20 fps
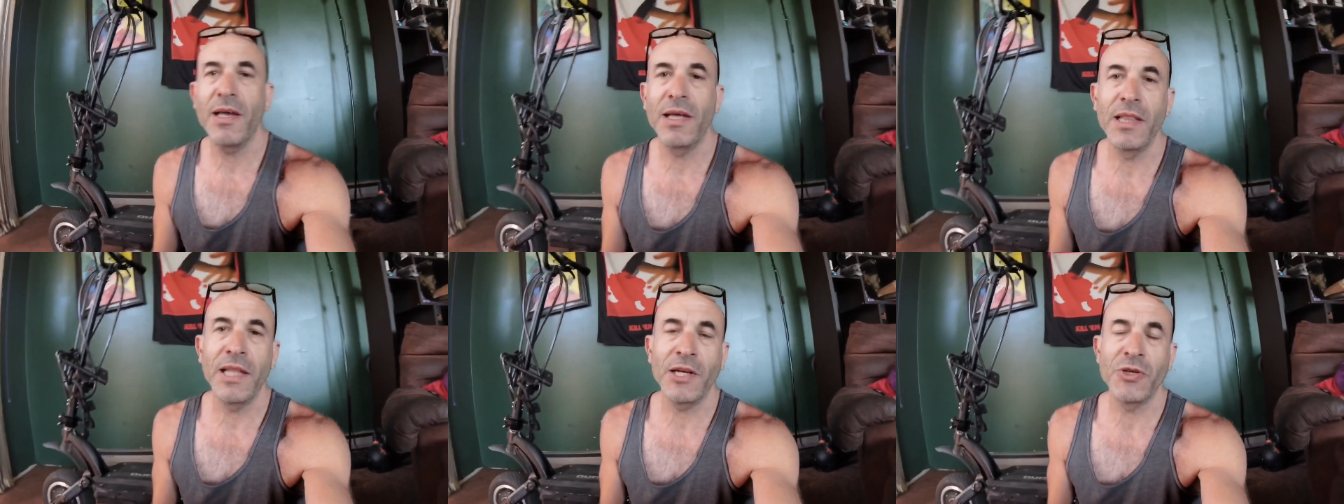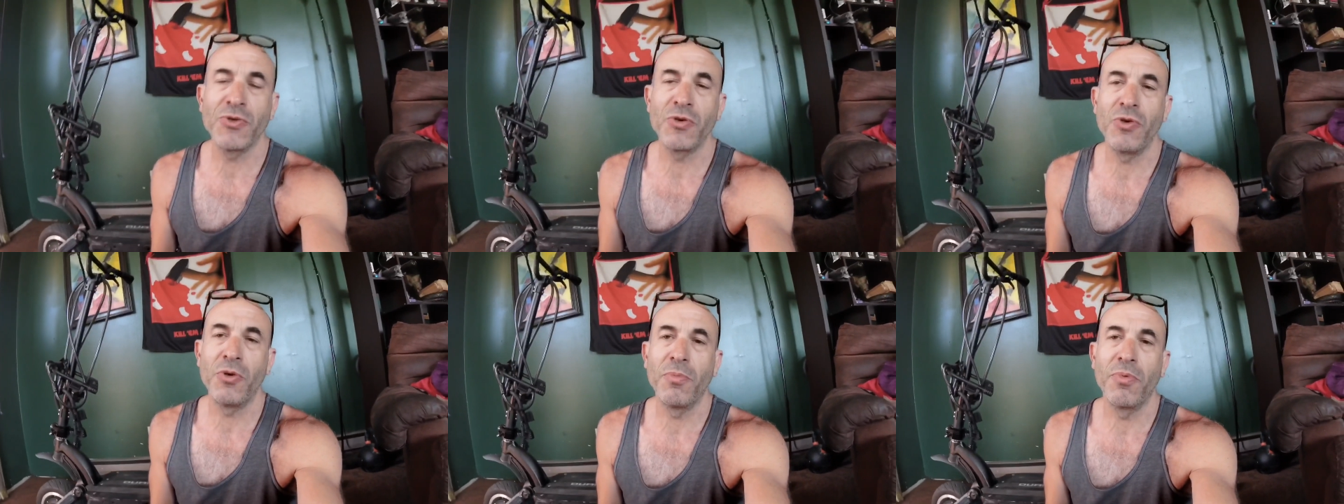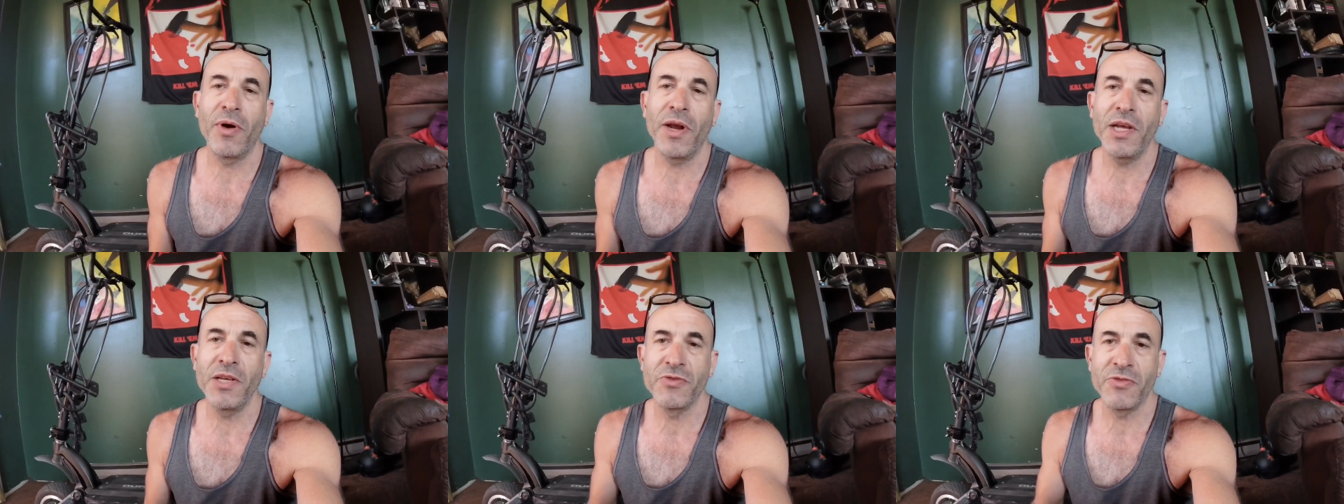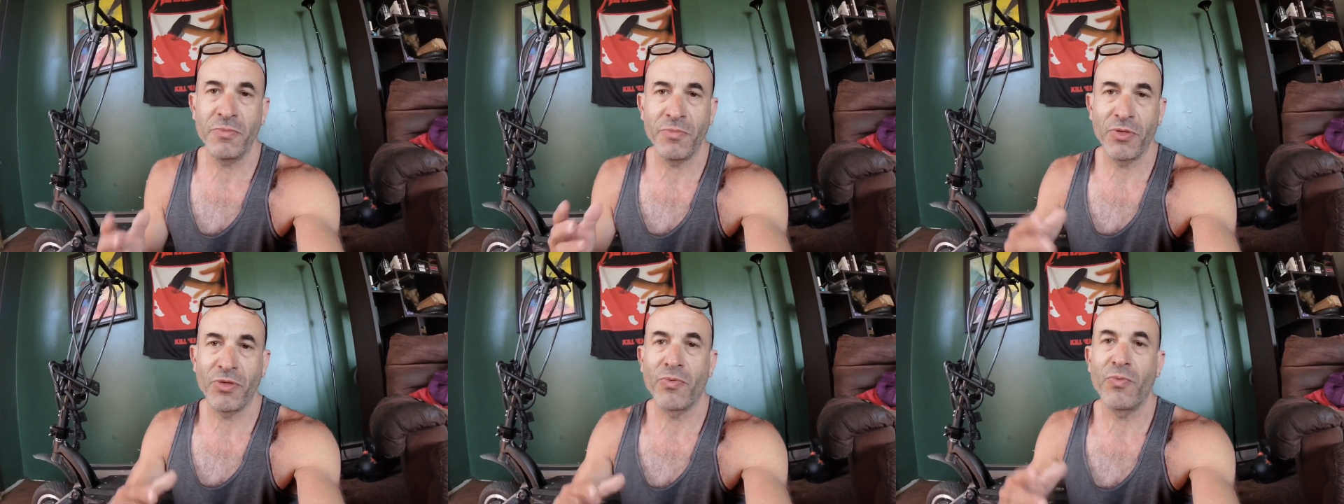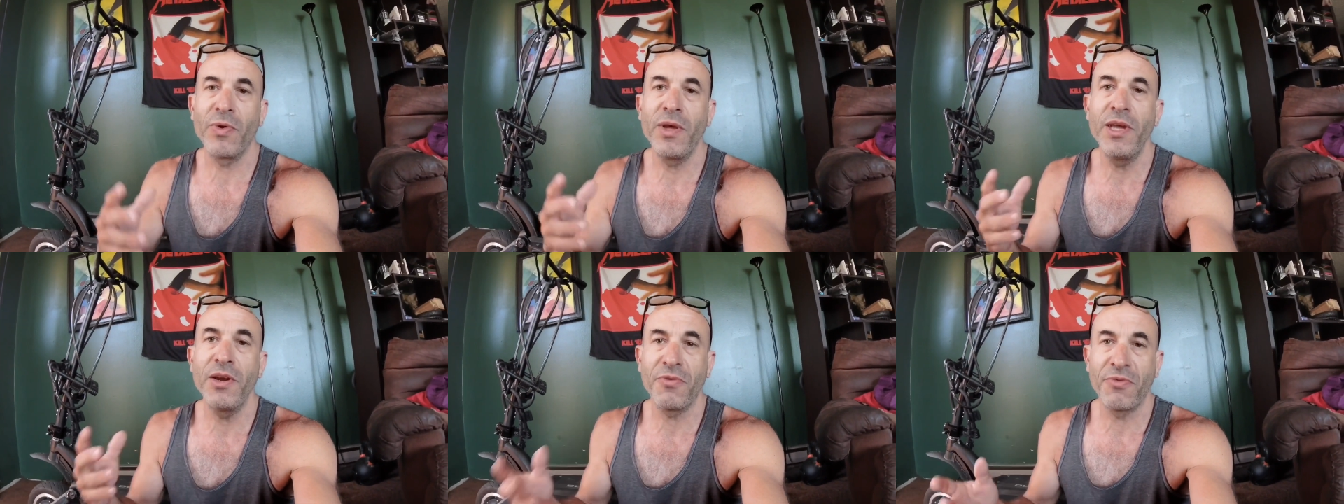electrical brakes from
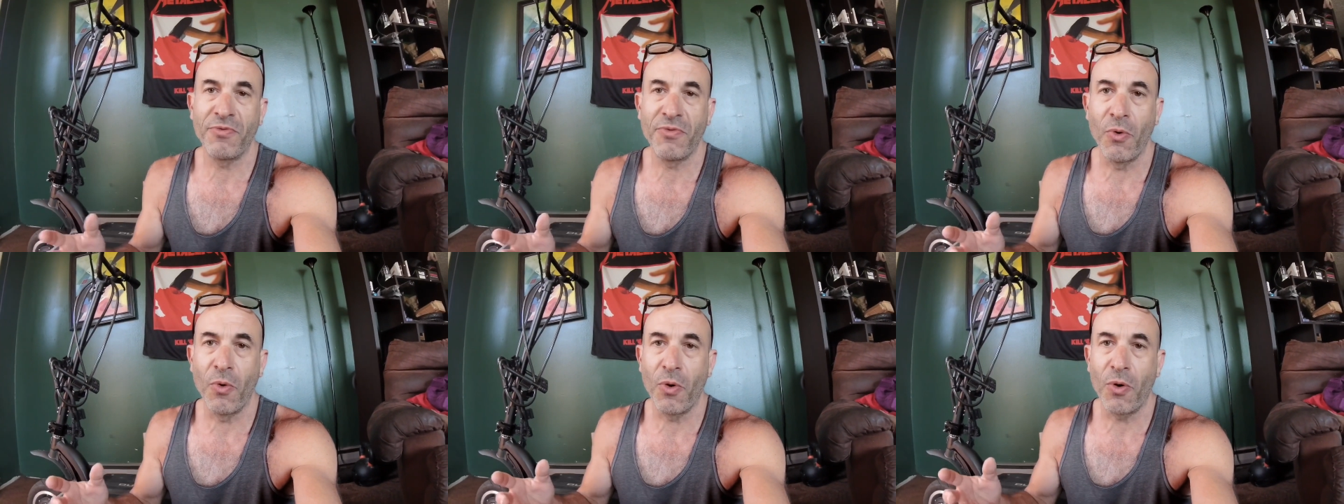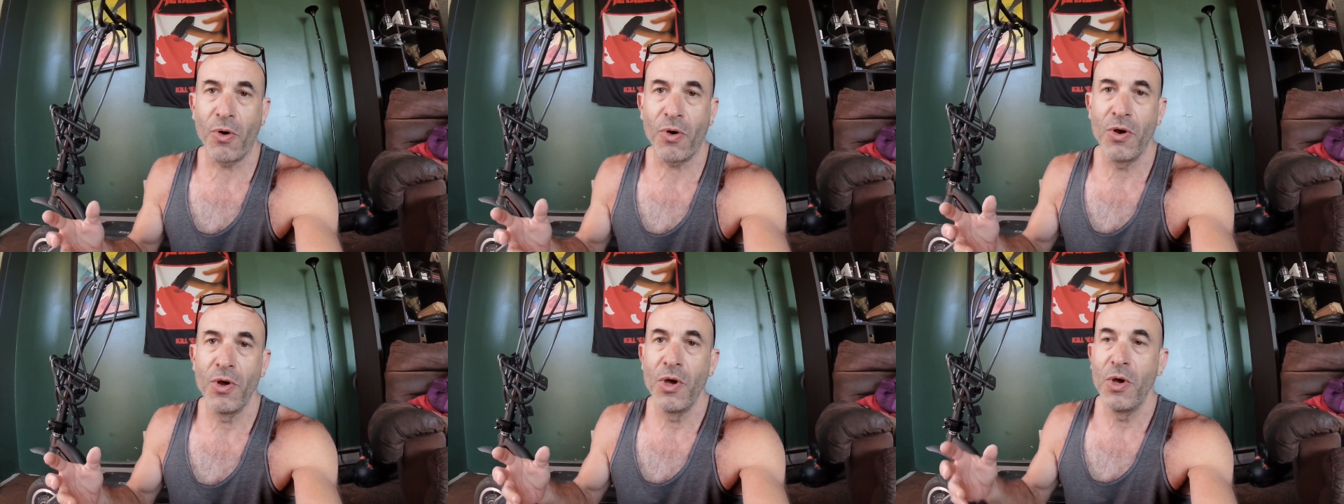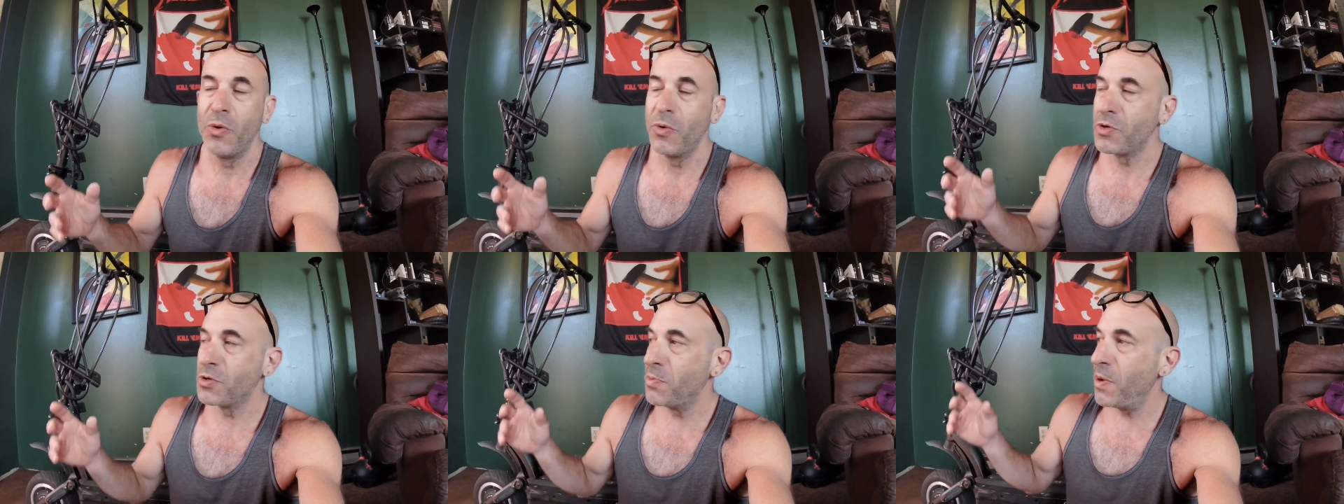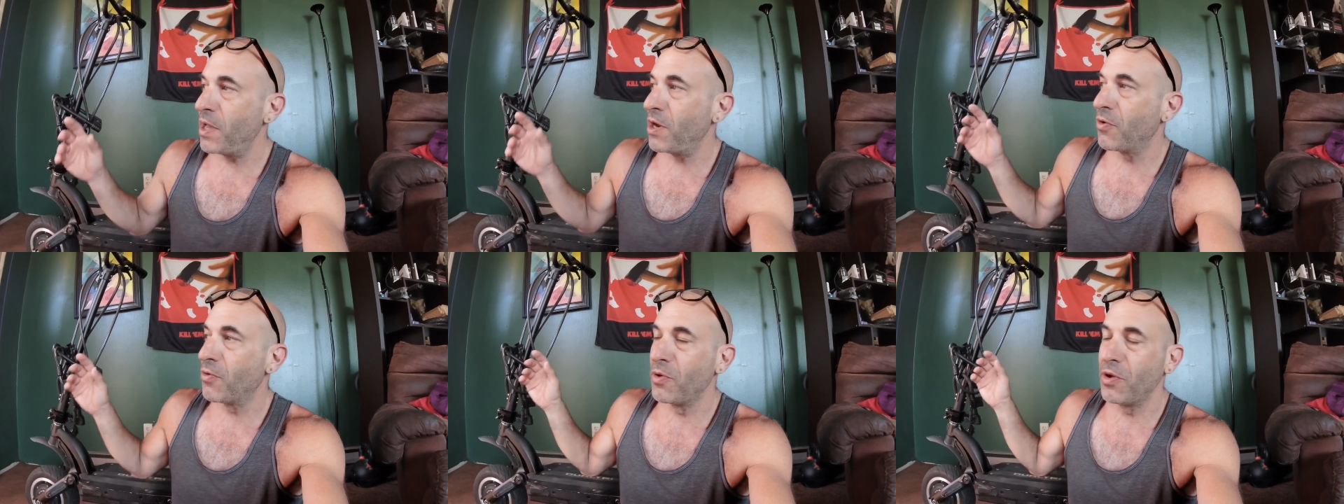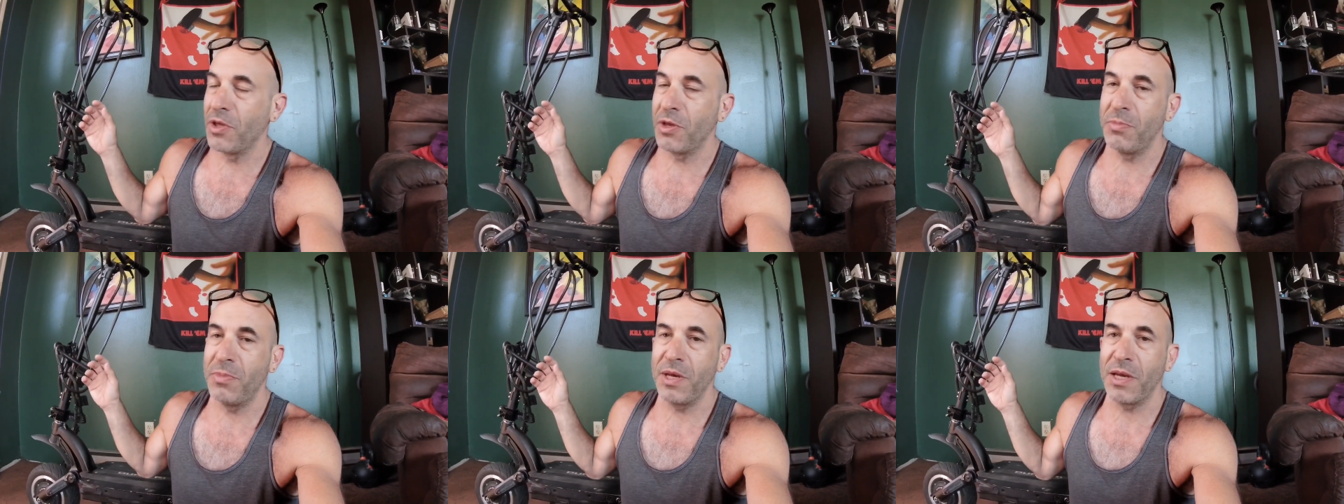3 to 4, which made a
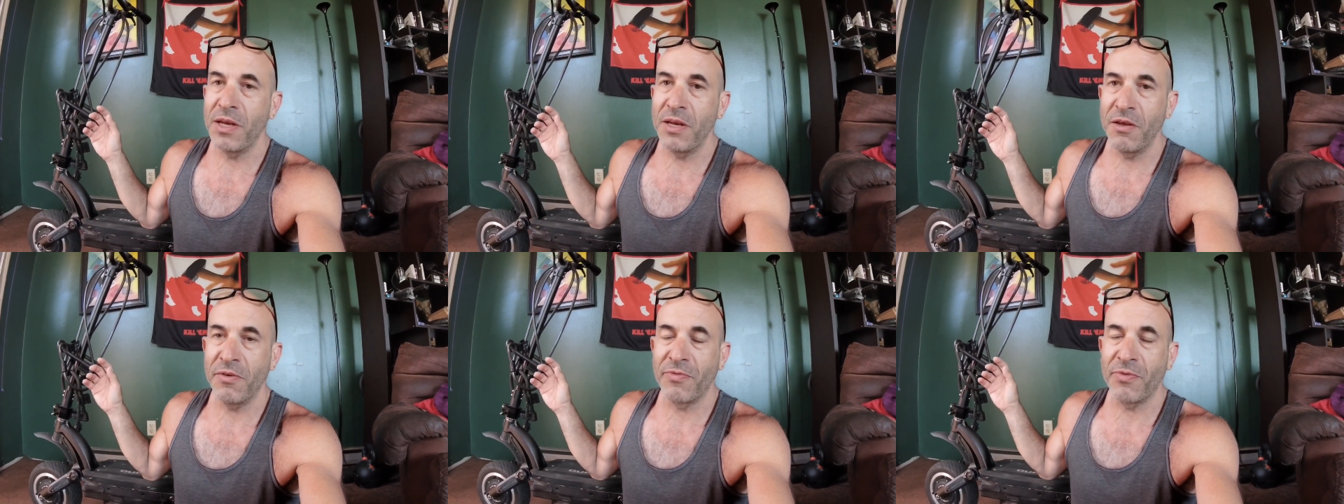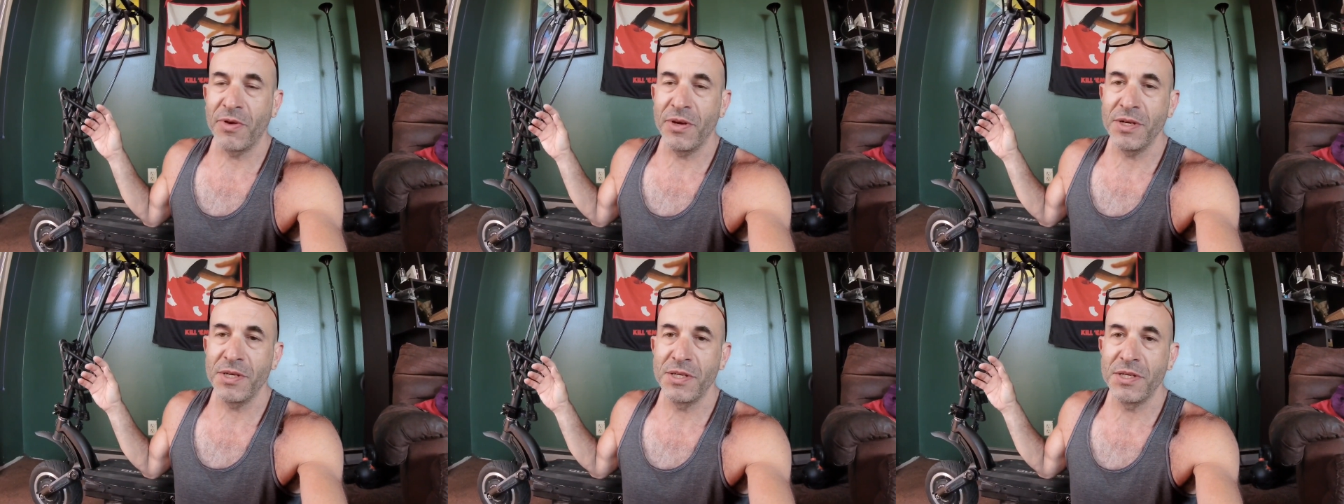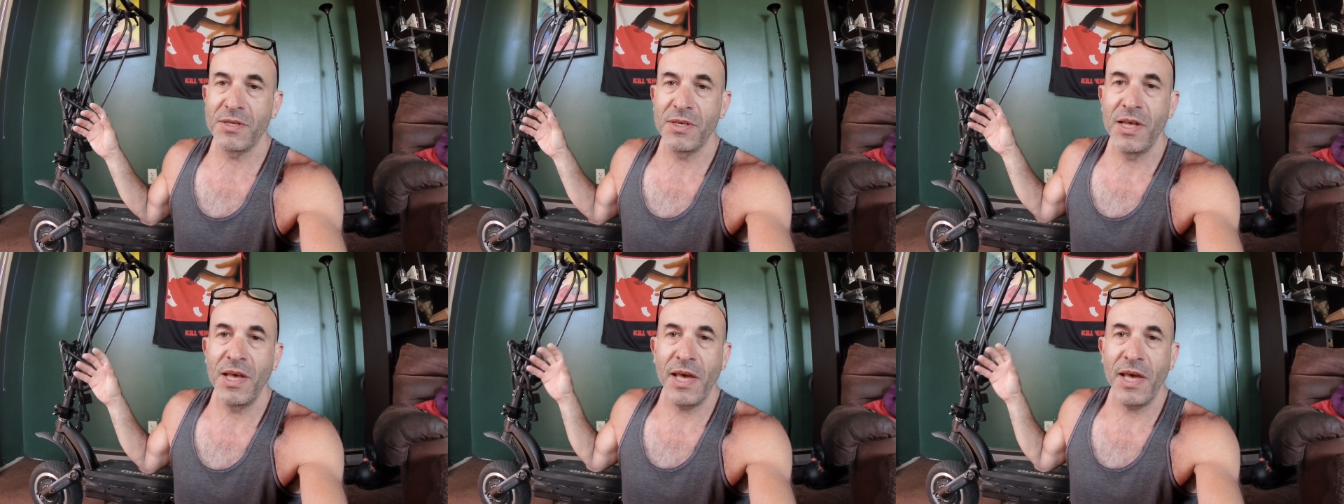really big difference.